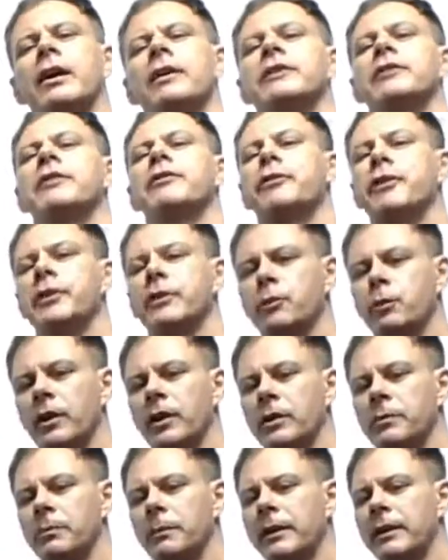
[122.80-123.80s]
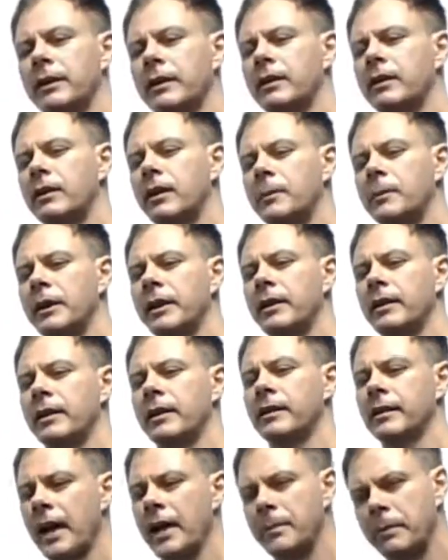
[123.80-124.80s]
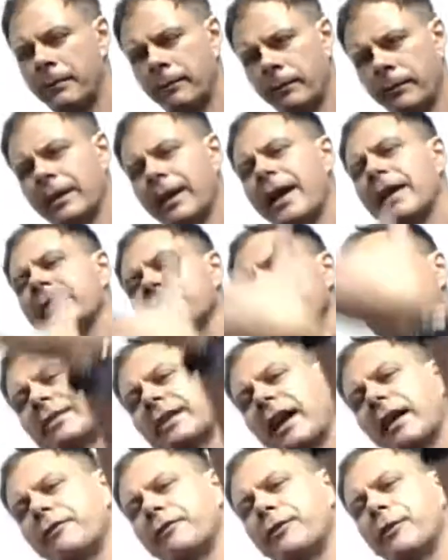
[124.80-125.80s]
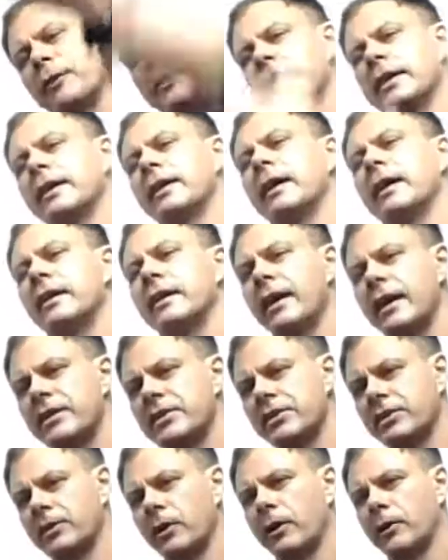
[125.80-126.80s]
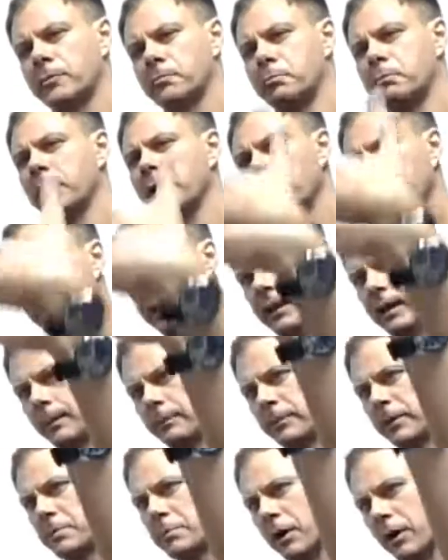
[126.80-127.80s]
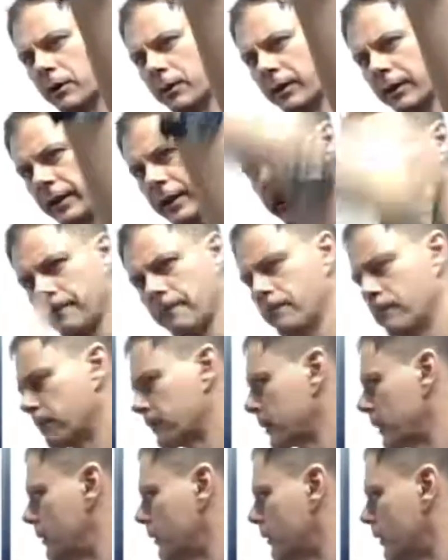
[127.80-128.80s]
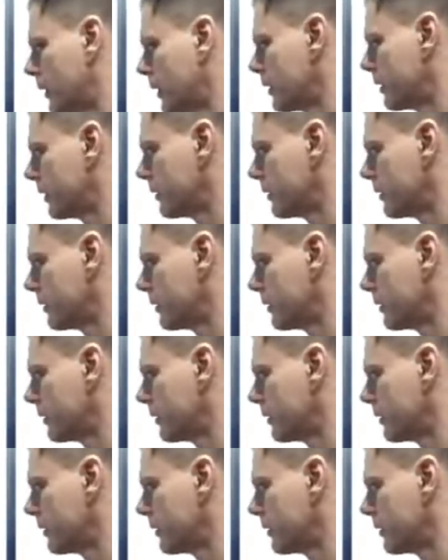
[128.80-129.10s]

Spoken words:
different workmen that come in and they lay the scaffolding and they start building up the bone again. All right,